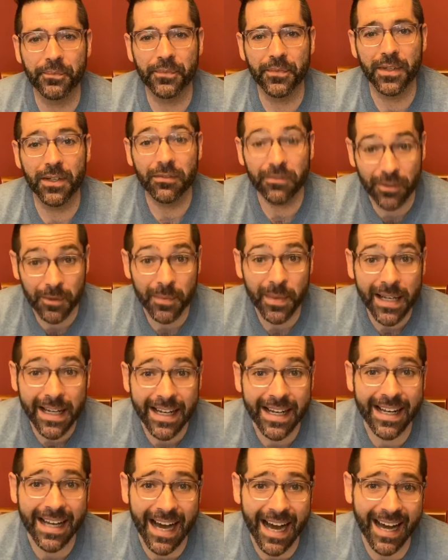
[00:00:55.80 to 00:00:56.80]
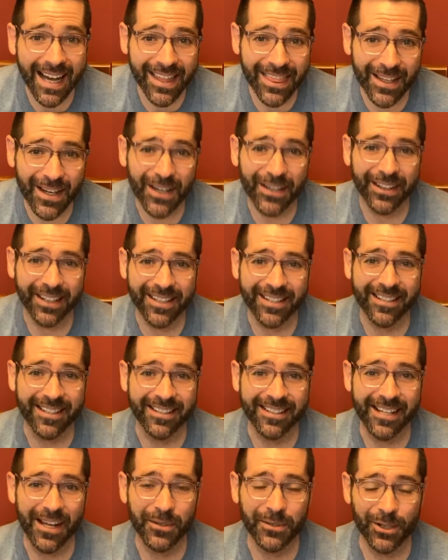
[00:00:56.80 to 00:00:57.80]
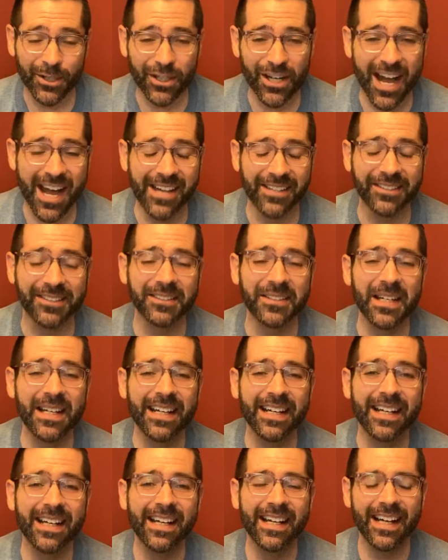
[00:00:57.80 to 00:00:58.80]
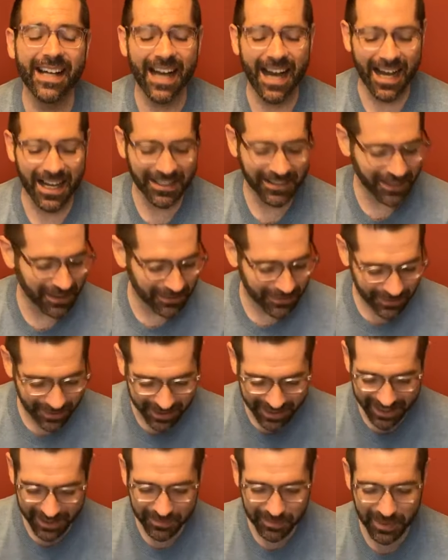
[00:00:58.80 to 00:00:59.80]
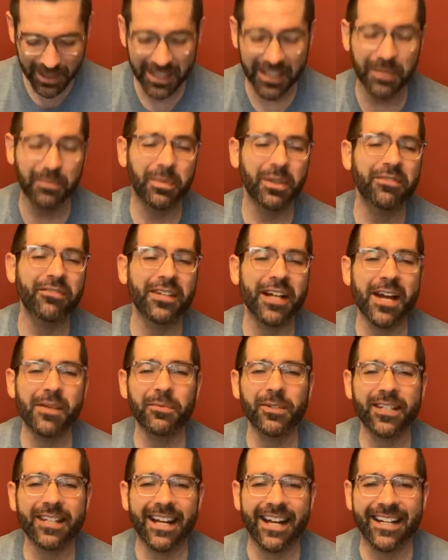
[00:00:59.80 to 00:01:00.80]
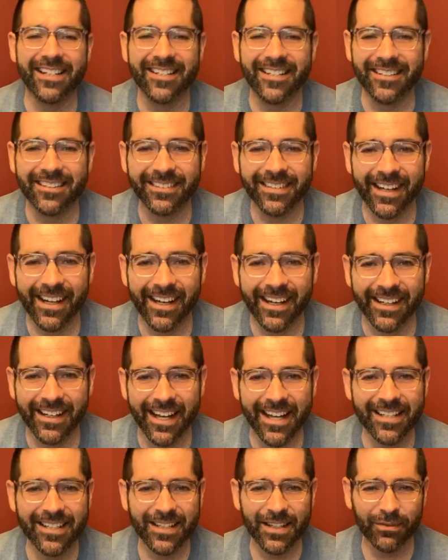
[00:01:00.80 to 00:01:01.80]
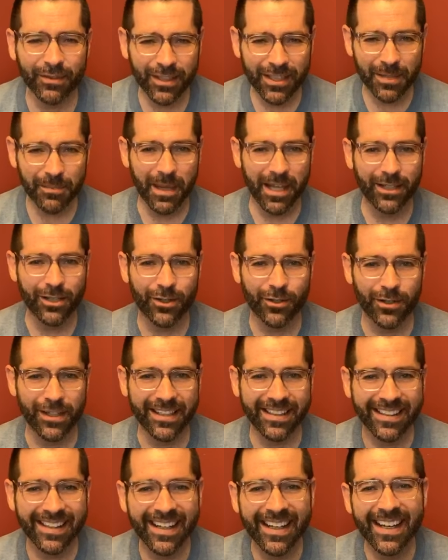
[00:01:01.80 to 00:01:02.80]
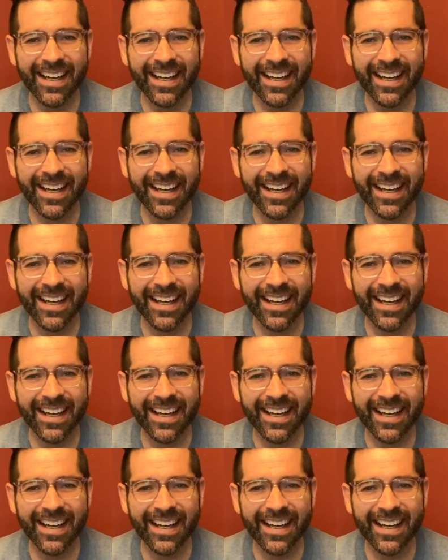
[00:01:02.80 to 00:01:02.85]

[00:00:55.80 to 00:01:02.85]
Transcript: For me, I thought this since I was a child. I'll never forget being in Beaver Dam, Wisconsin on 817 May Street.